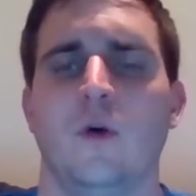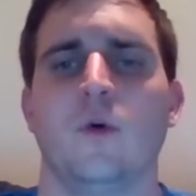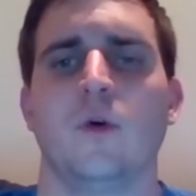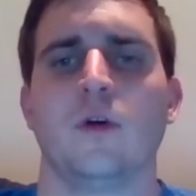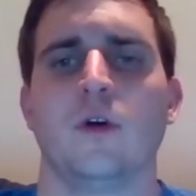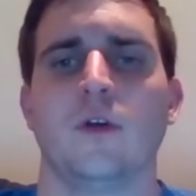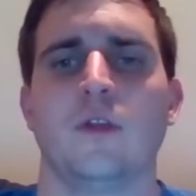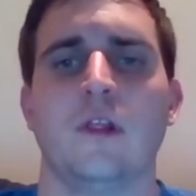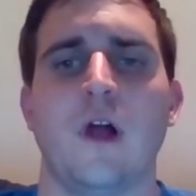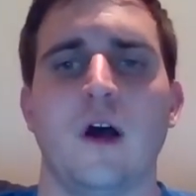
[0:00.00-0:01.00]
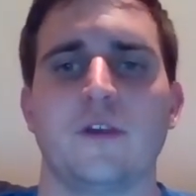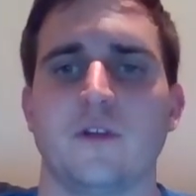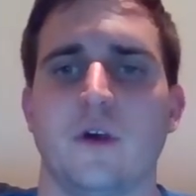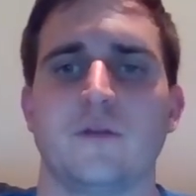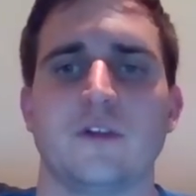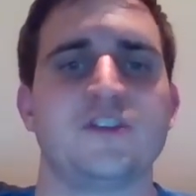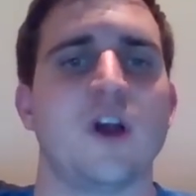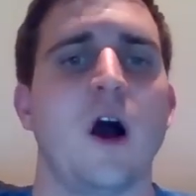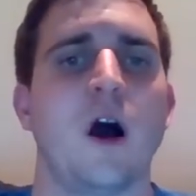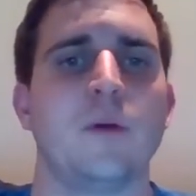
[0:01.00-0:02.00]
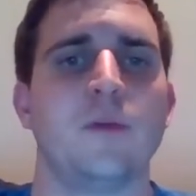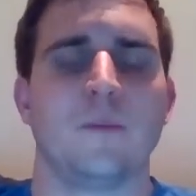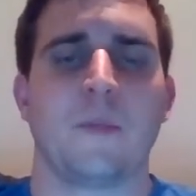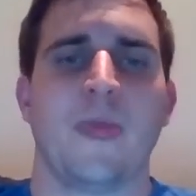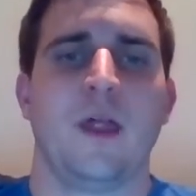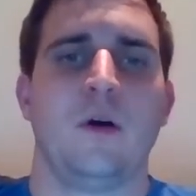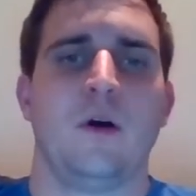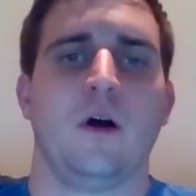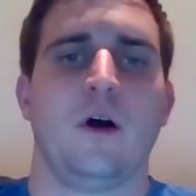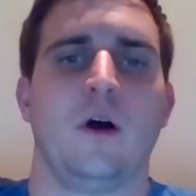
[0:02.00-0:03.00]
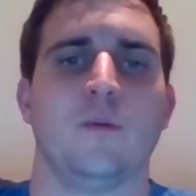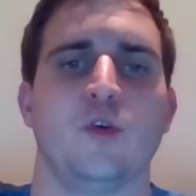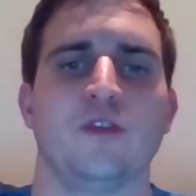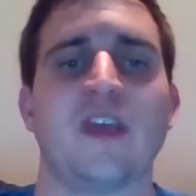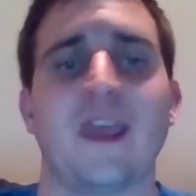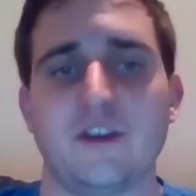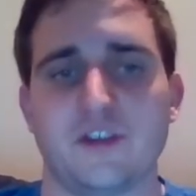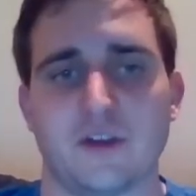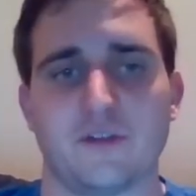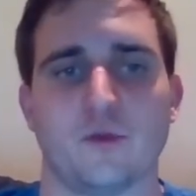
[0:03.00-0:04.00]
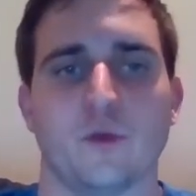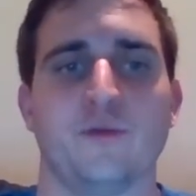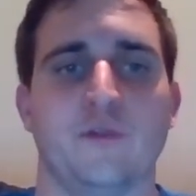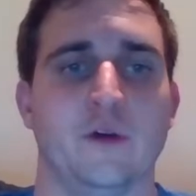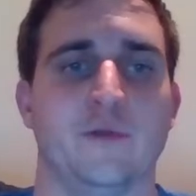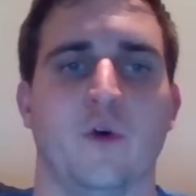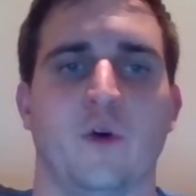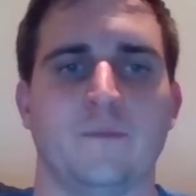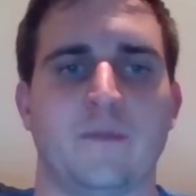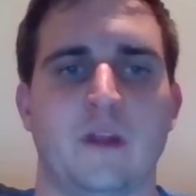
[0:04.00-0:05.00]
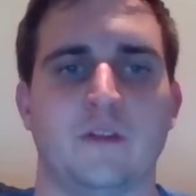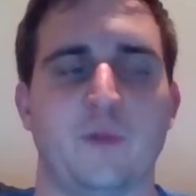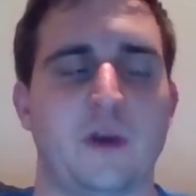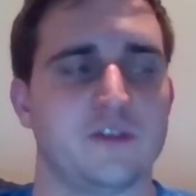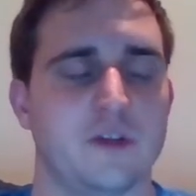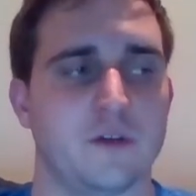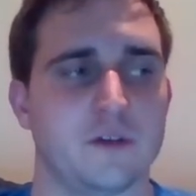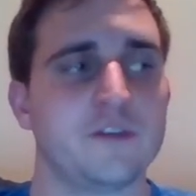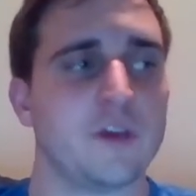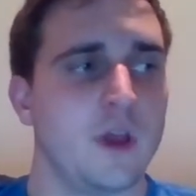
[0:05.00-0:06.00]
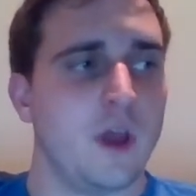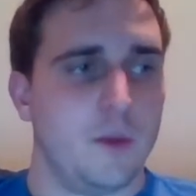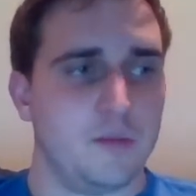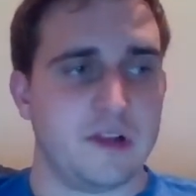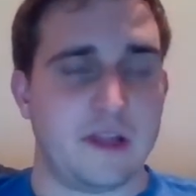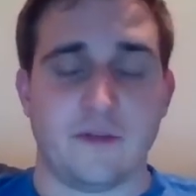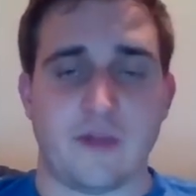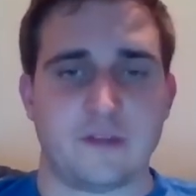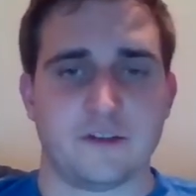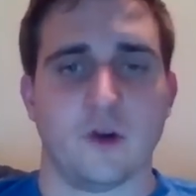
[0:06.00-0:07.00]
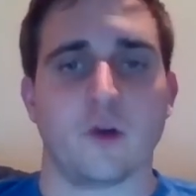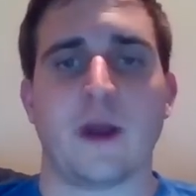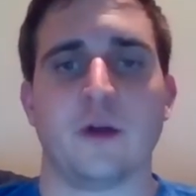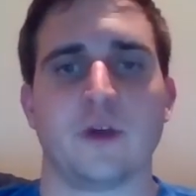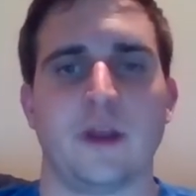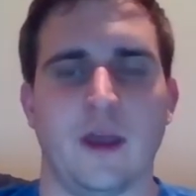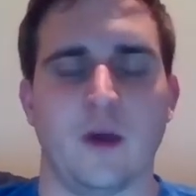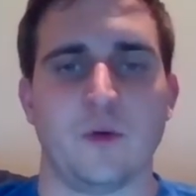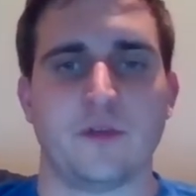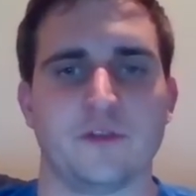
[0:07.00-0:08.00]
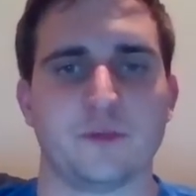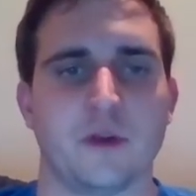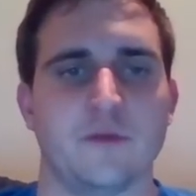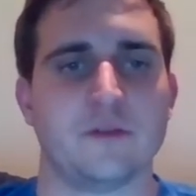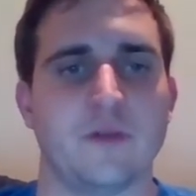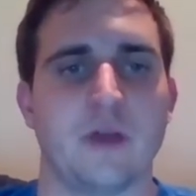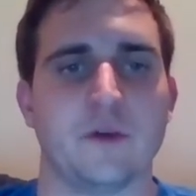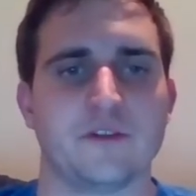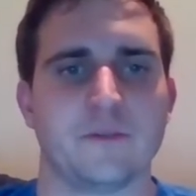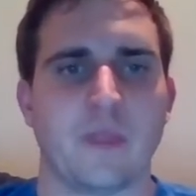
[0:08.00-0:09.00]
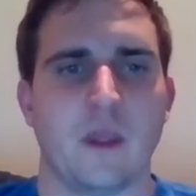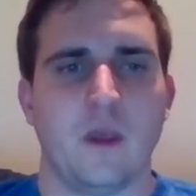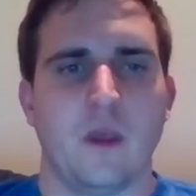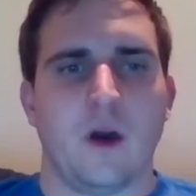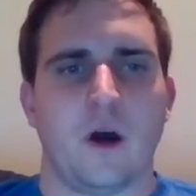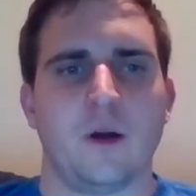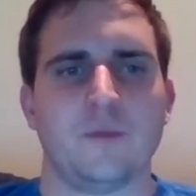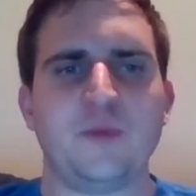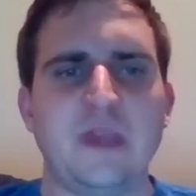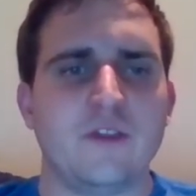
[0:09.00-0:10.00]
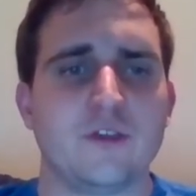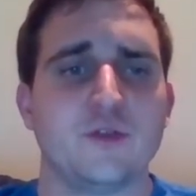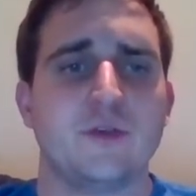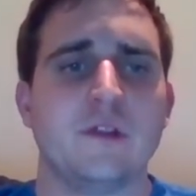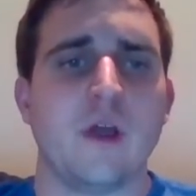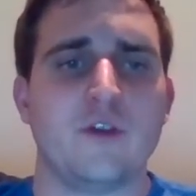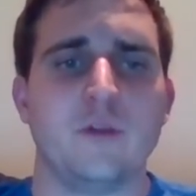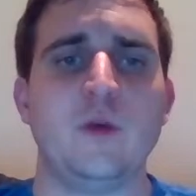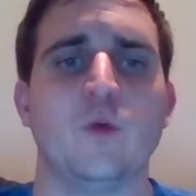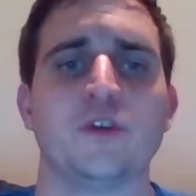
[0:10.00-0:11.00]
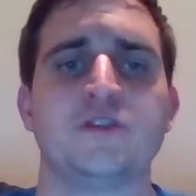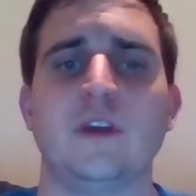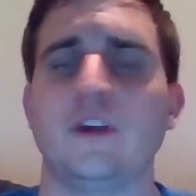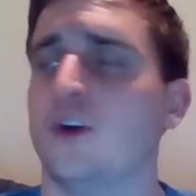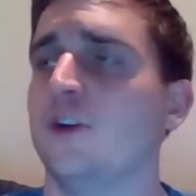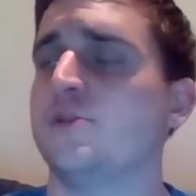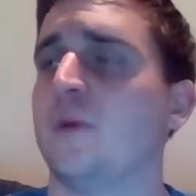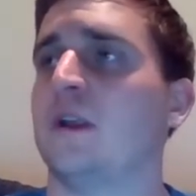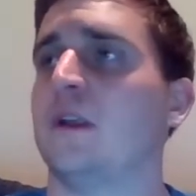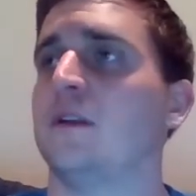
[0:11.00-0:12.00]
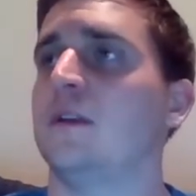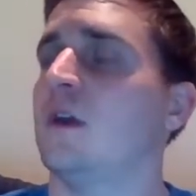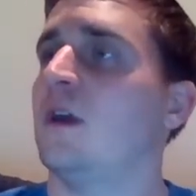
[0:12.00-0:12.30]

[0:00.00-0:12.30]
or the loss of a job, or is anxious or fearful. And especially there's plenty of that to go around right now with the spread of this virus. Speaking the truth in love could be words of encouragement and